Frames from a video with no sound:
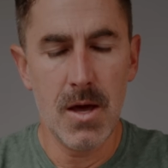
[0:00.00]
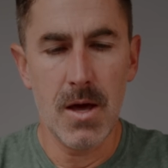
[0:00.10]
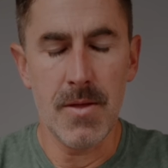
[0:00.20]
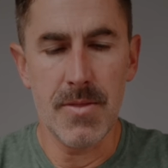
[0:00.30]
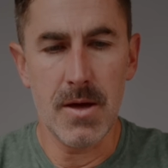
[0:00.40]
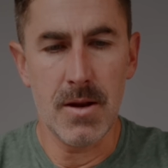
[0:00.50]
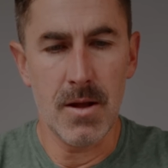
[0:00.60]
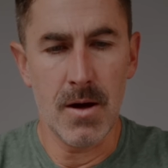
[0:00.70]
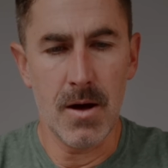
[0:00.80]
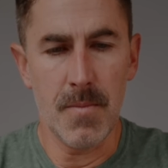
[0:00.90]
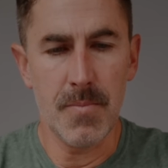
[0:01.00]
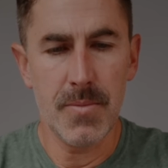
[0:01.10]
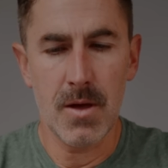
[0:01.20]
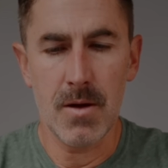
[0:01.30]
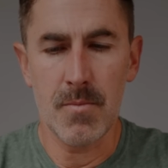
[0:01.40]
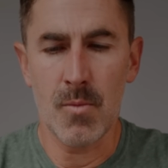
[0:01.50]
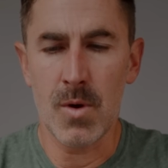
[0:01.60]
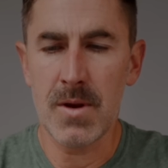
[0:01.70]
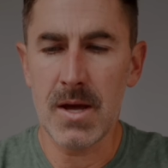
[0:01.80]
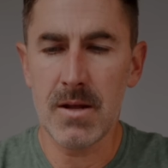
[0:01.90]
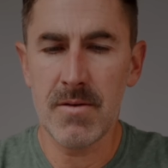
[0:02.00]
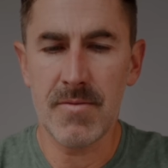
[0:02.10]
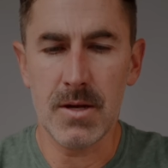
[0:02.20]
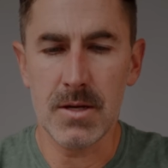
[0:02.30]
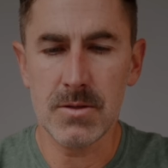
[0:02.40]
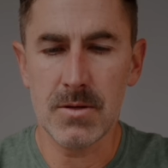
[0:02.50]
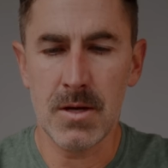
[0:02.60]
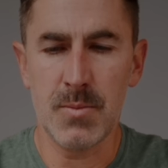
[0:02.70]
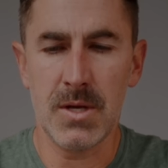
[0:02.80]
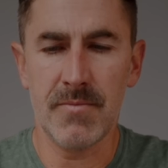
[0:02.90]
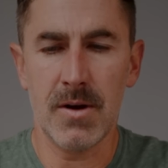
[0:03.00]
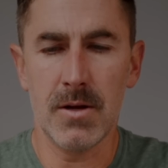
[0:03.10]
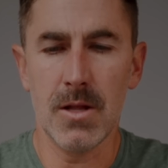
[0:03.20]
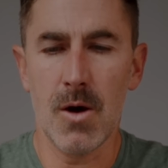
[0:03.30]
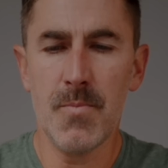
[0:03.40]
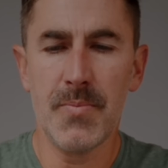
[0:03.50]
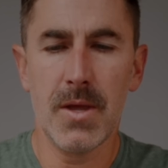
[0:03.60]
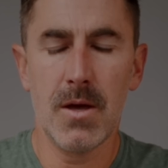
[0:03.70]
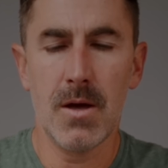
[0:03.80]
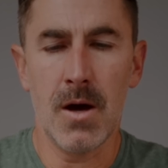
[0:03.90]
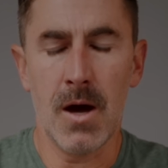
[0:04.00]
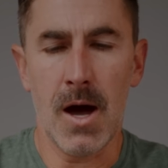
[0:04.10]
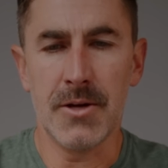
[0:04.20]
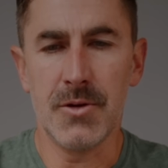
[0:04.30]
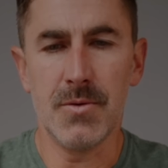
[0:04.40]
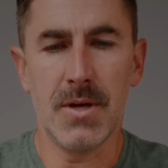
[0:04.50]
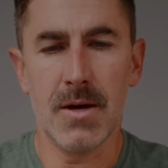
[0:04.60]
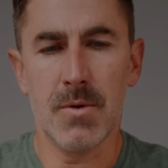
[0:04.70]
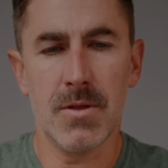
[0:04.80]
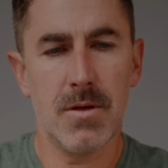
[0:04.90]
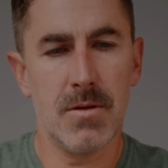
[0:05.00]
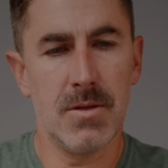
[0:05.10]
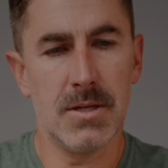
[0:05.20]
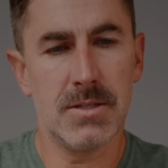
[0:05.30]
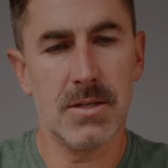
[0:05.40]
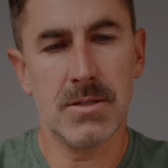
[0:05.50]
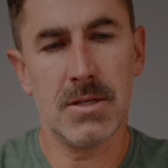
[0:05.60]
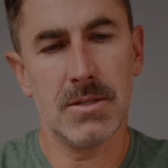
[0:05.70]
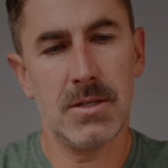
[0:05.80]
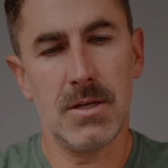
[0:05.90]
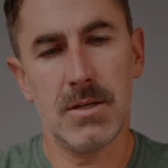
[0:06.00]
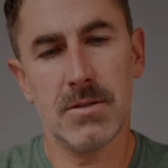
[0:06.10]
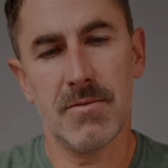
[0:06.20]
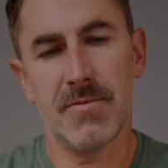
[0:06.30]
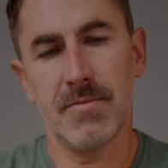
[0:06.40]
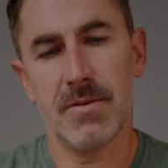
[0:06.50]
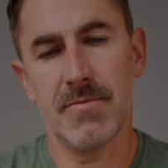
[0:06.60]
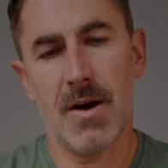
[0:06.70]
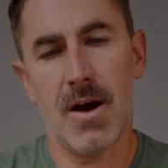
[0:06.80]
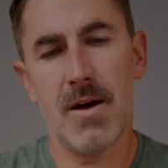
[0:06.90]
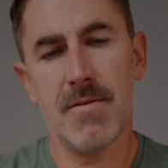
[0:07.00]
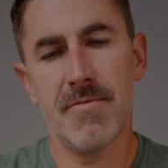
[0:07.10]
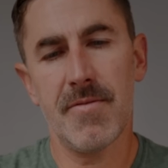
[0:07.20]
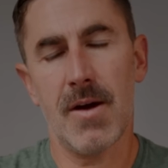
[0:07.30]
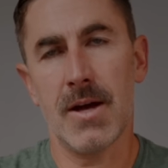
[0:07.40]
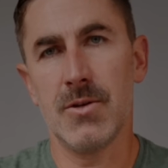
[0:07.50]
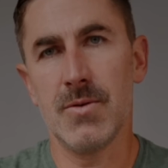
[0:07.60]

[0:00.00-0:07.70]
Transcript: And then one negative is it being very low. I do get with this 16 to 55, I do